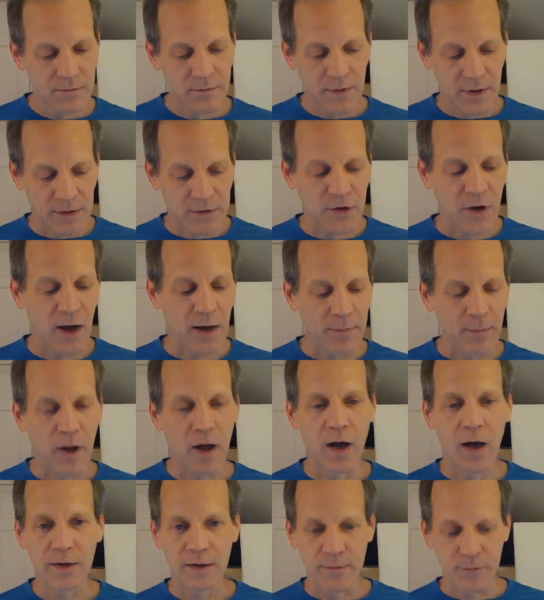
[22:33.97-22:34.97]
it's
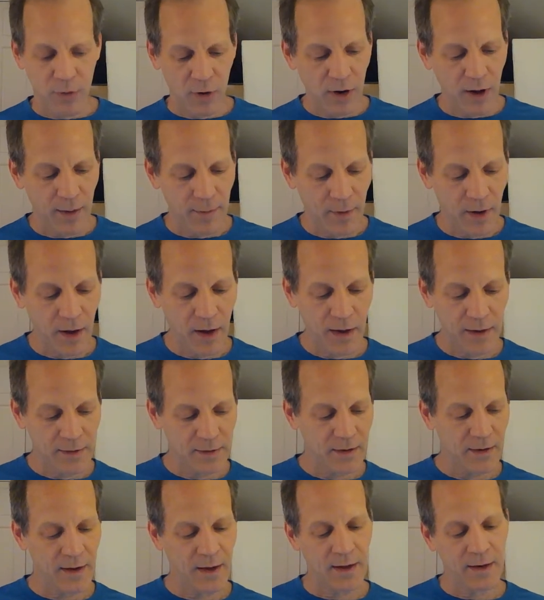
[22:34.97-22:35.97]
Atman and
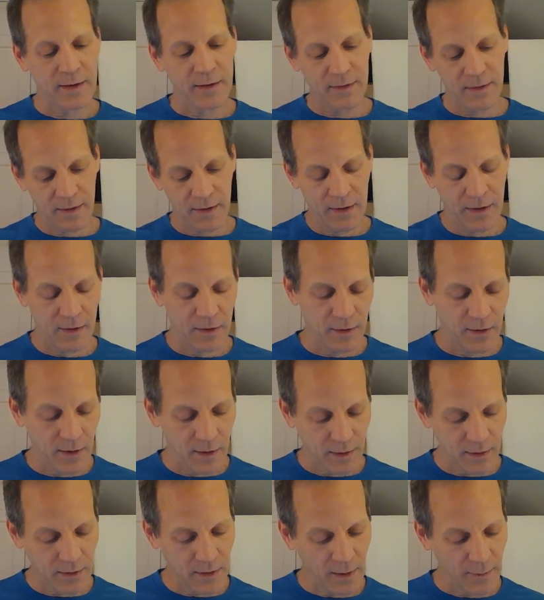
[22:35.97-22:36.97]
Brahman, and here
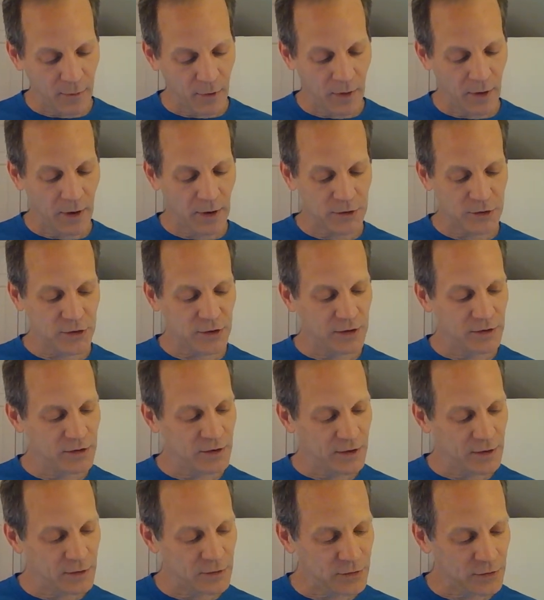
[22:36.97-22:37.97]
Yamaraj
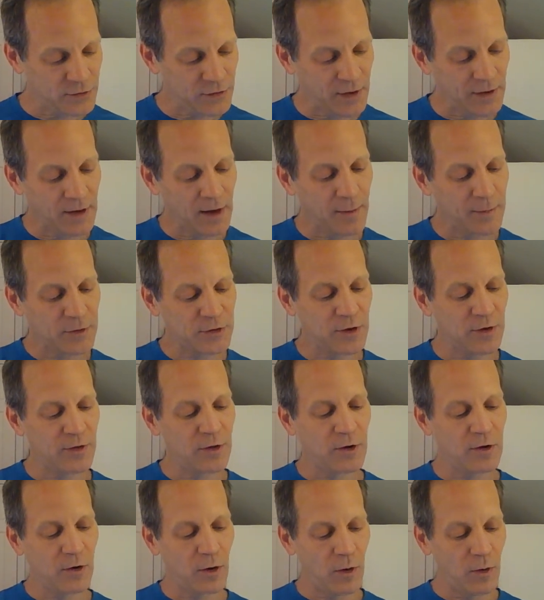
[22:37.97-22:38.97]
continues to say, Yama said, the
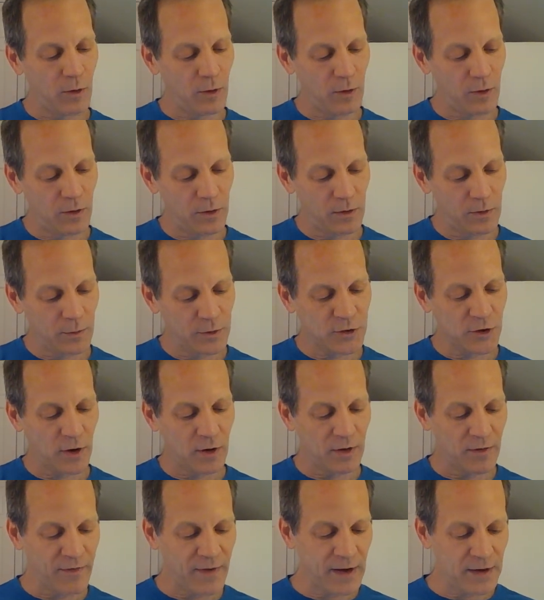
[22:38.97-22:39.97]
goal which all
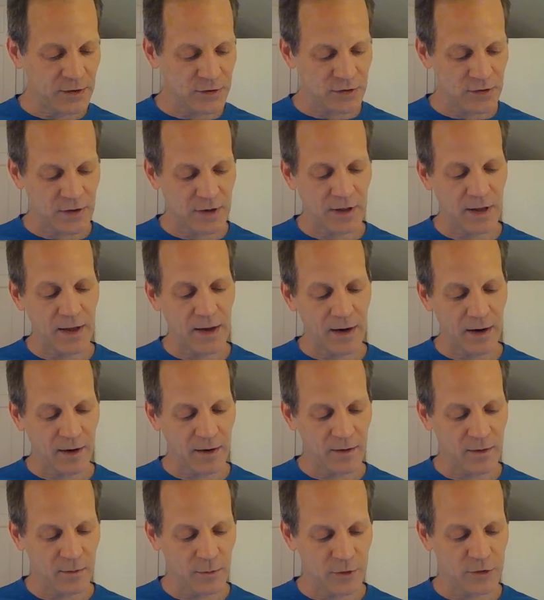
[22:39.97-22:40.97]
the Vedas
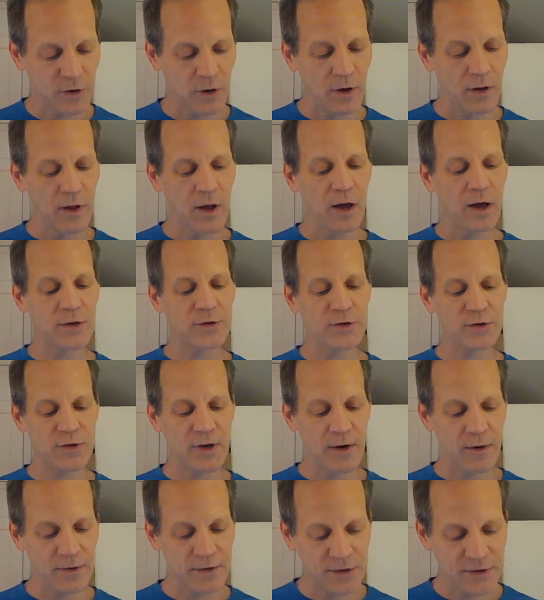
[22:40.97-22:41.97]
declare, which all
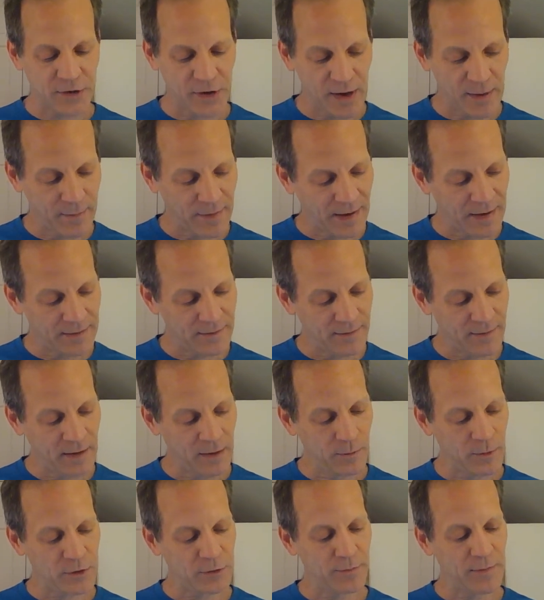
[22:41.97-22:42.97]
austerities aim at,
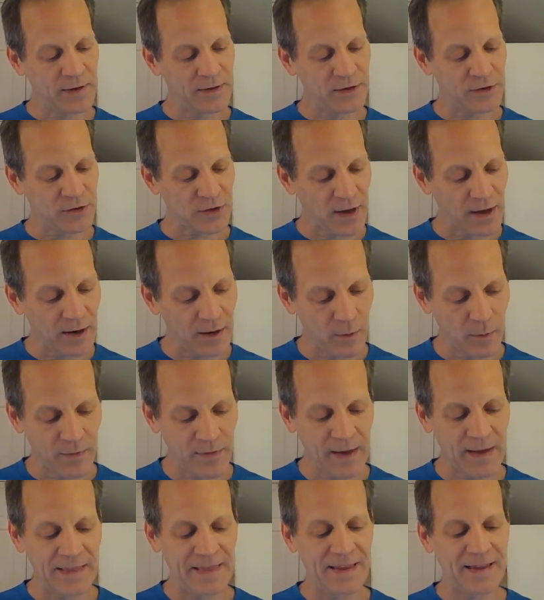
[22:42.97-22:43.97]
and which men desire when
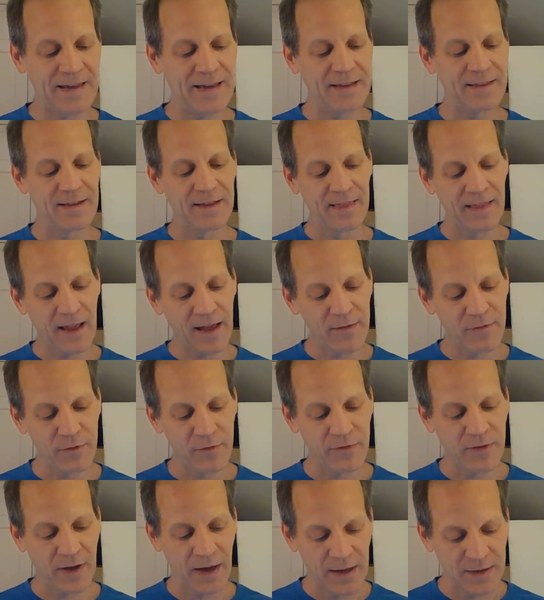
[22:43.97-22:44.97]
they lead the life
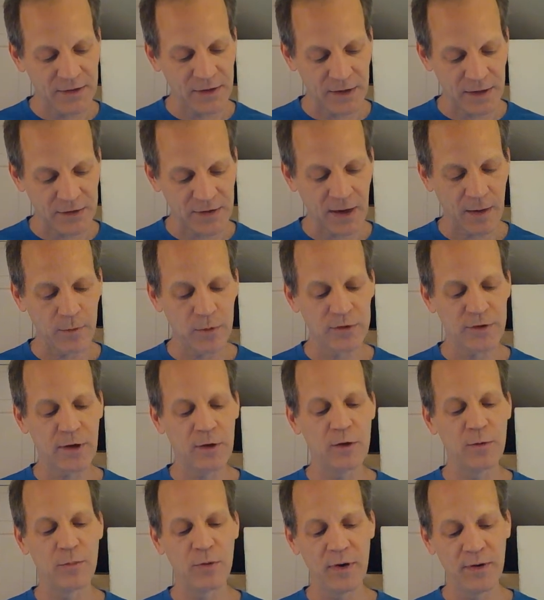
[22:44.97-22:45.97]
of continence, I will tell
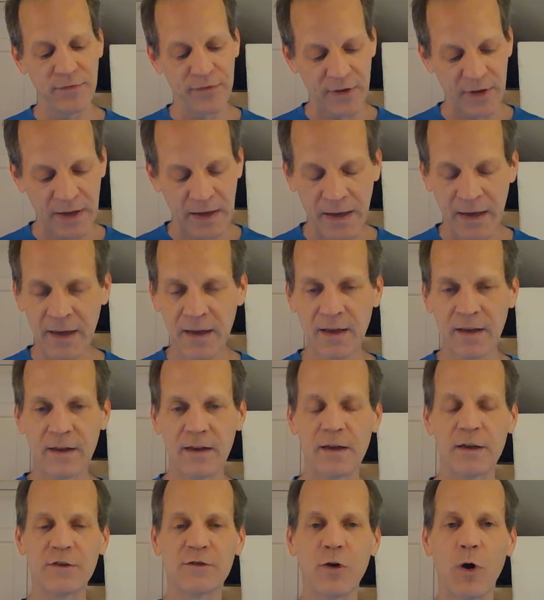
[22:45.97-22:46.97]
you briefly.
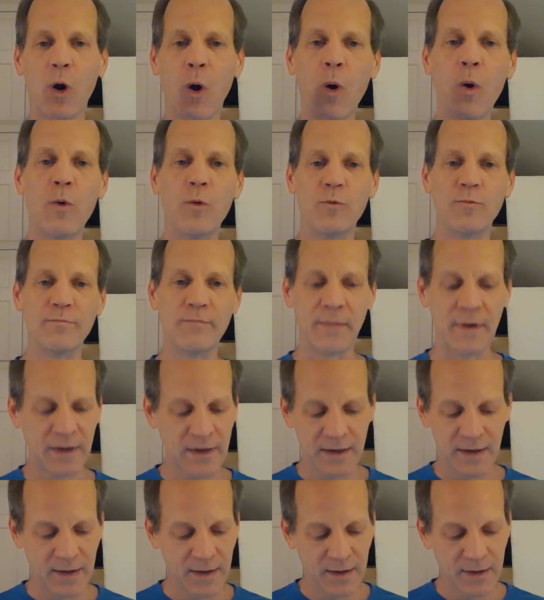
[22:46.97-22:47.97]
It is Om.
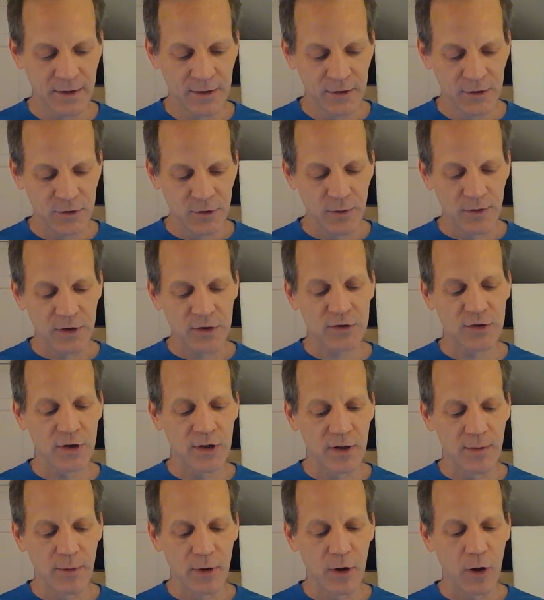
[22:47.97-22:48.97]
So the
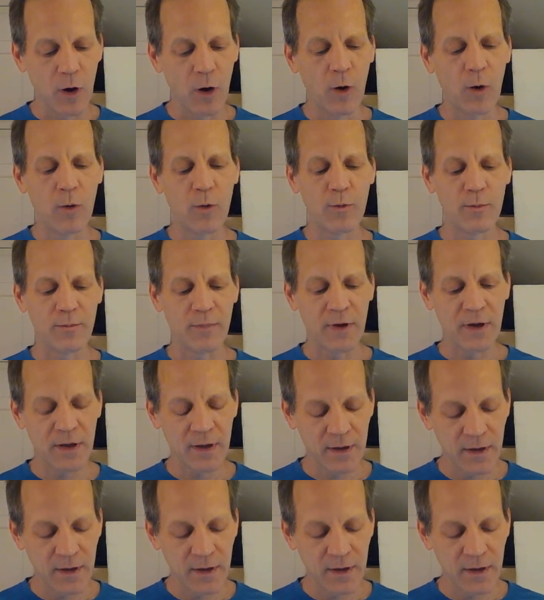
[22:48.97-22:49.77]
syllable Om